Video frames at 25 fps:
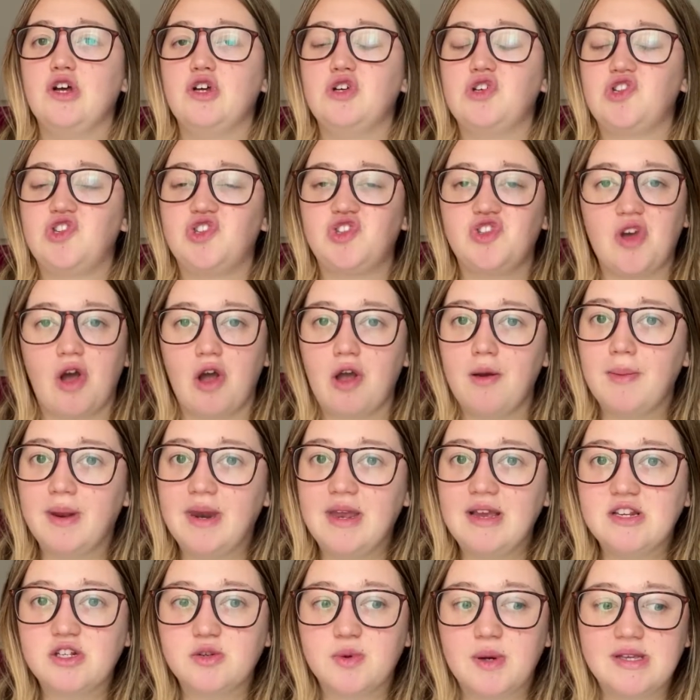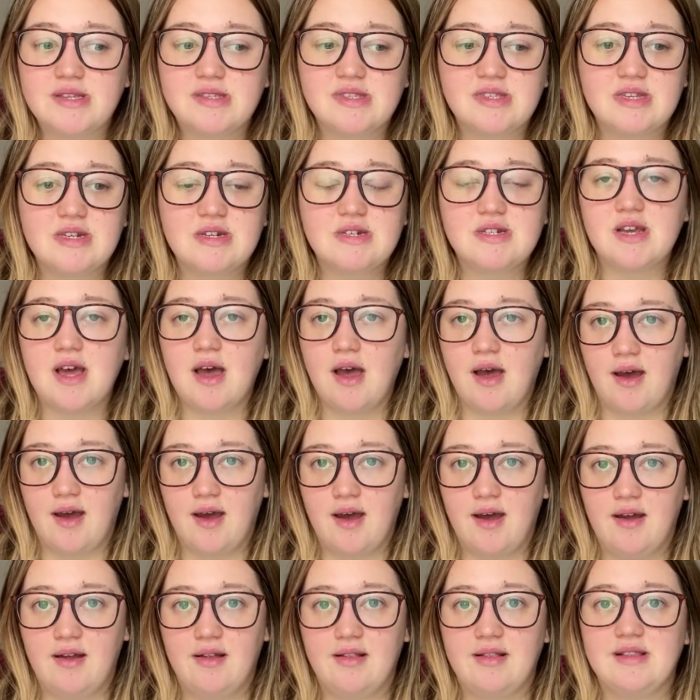so many twists and
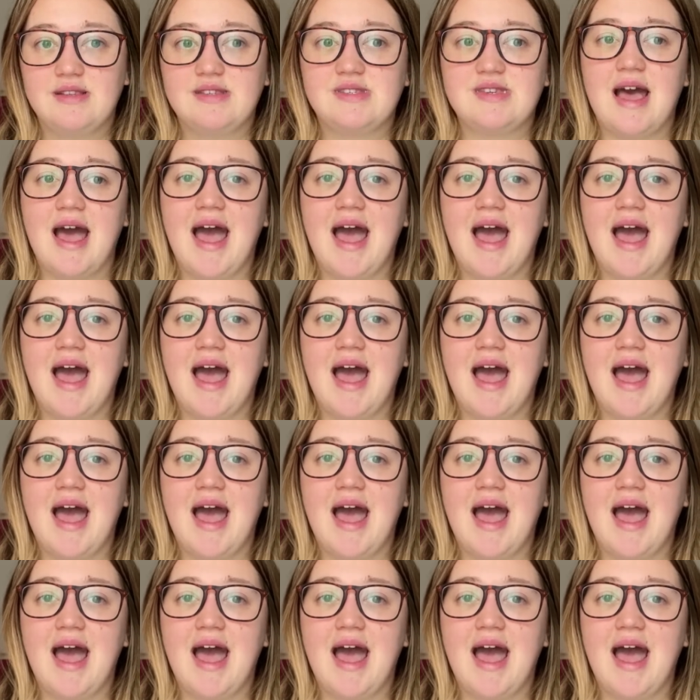turns,